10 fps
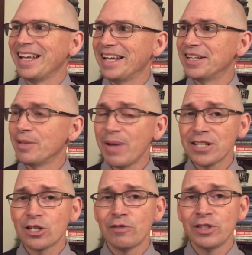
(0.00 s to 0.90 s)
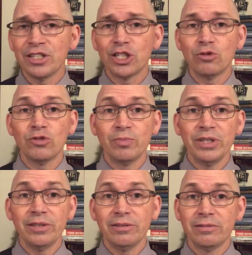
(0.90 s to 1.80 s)
And a best of edition would
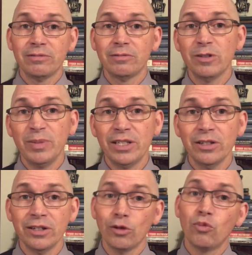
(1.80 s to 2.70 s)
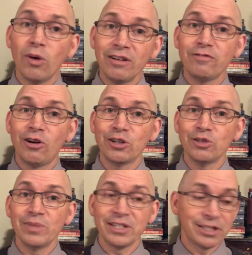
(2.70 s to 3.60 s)
be would be good. A one
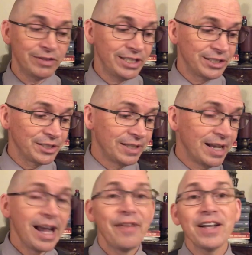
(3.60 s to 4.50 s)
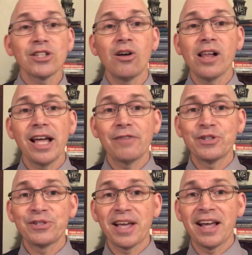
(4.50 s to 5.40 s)
volume best of edition. And that's all I have
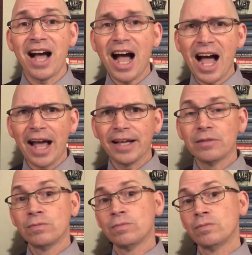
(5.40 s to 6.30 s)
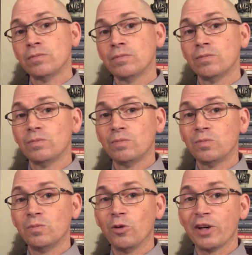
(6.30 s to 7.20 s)
to say. I
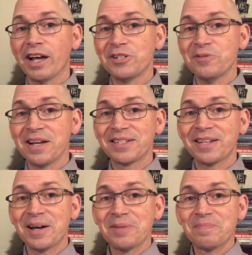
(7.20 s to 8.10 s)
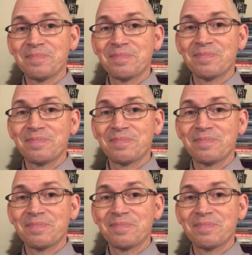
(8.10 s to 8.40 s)
will catch you next time.